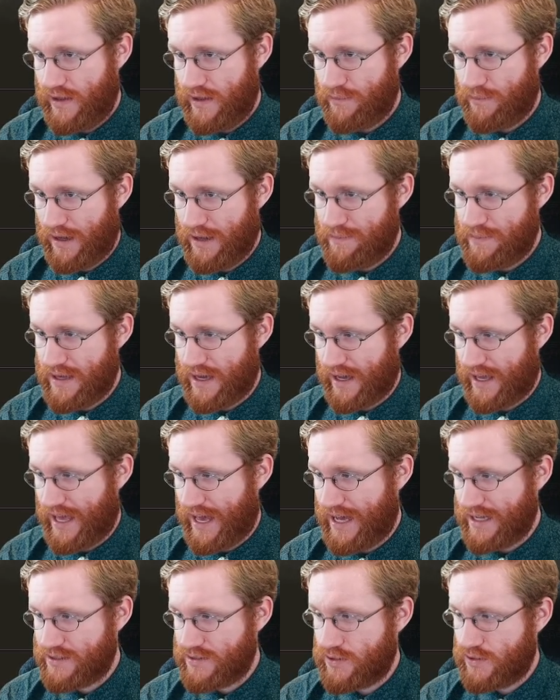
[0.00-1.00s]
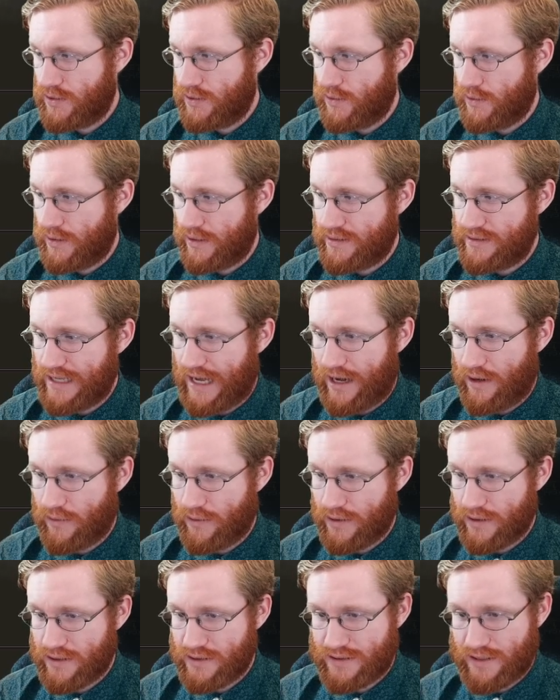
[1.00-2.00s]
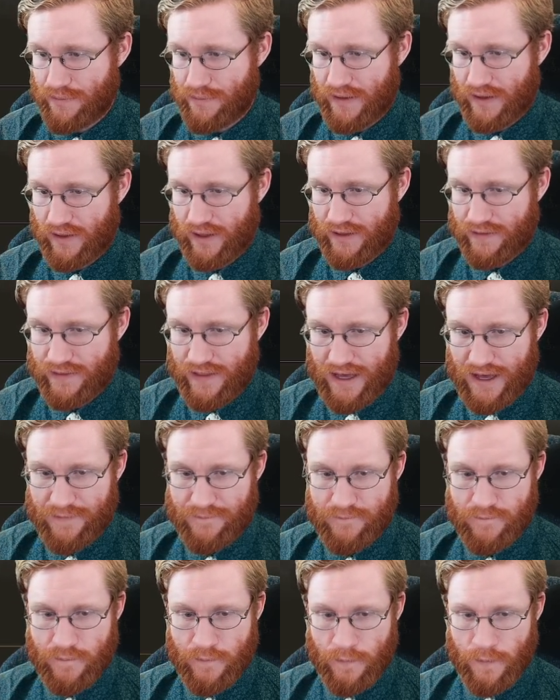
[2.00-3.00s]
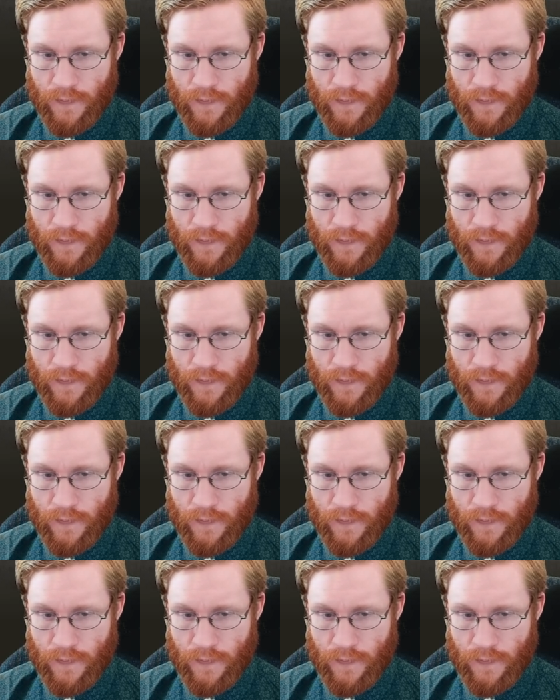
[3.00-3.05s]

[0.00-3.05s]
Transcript: It might be a castle or a tower or something like that.